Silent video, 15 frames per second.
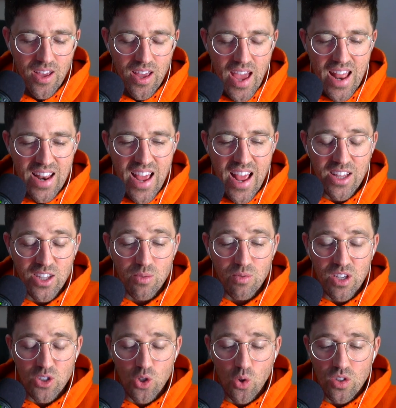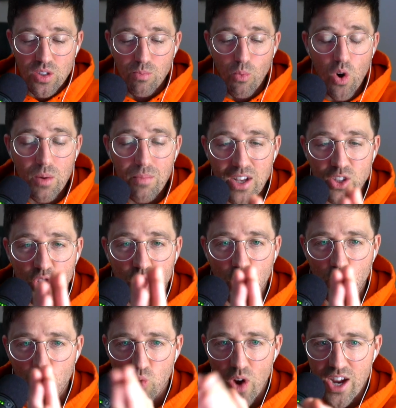And, it's, so it's more about
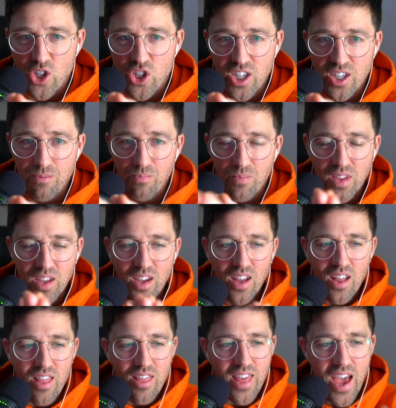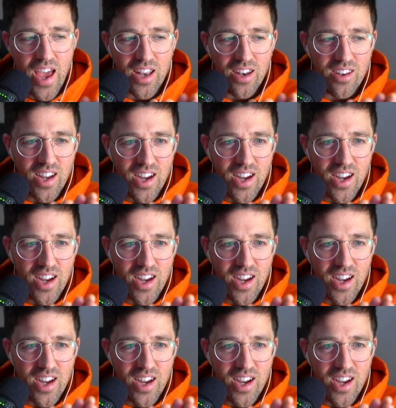direction than